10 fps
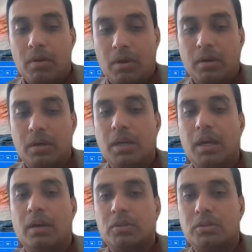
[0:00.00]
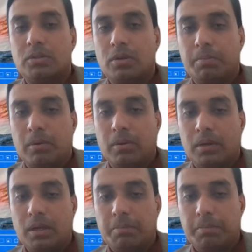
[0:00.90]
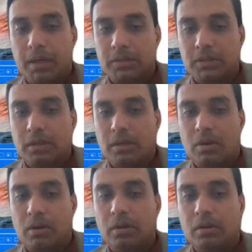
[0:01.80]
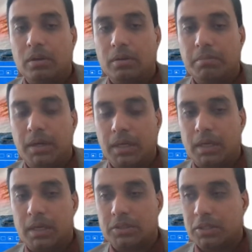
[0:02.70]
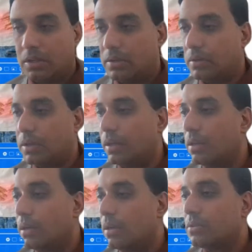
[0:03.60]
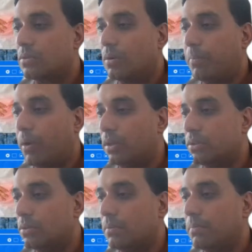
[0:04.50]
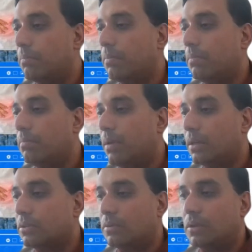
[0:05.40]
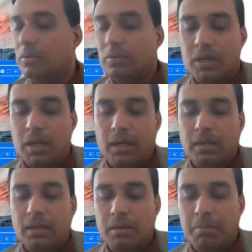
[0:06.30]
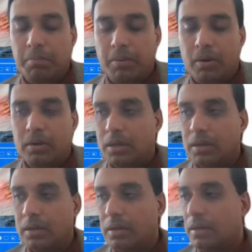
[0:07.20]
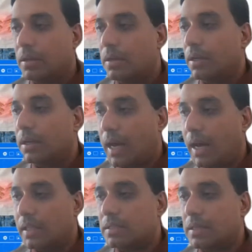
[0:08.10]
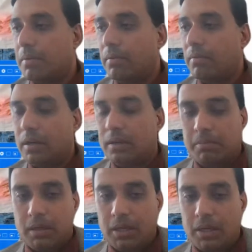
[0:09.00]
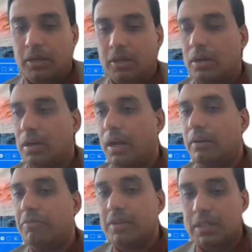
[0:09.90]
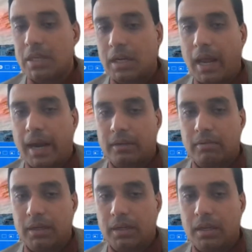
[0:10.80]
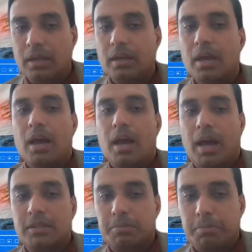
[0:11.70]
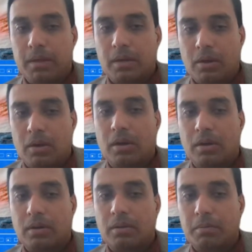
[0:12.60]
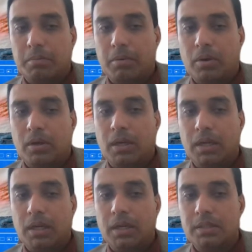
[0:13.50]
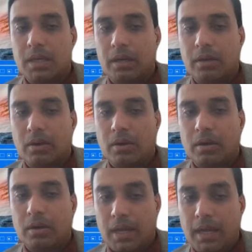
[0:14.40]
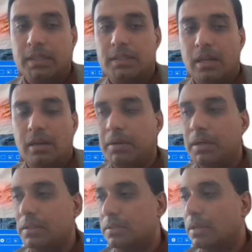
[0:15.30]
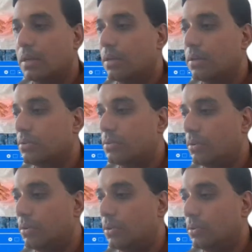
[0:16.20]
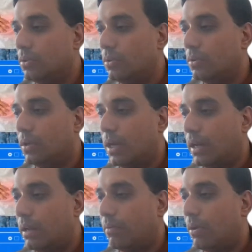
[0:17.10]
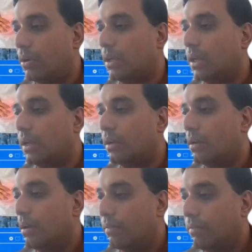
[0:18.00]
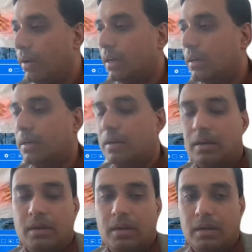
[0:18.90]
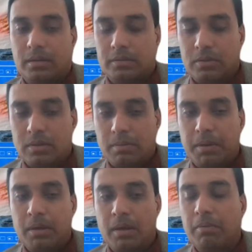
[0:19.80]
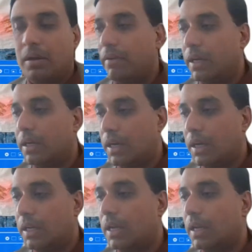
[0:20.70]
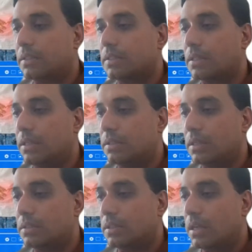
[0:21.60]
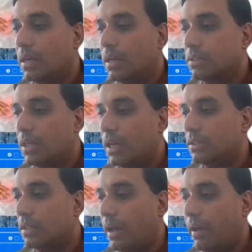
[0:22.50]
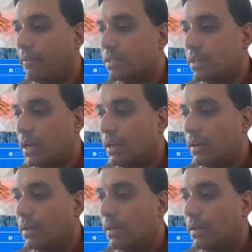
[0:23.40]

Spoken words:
already an osteoporotic patient on medication. Okay. So points to remember: make sure you take important calcium and vitamin D in your diet. Physical activity as per your body needs and your age limits. So you do daily walking, weight minimal weight training exercises, change lifestyle,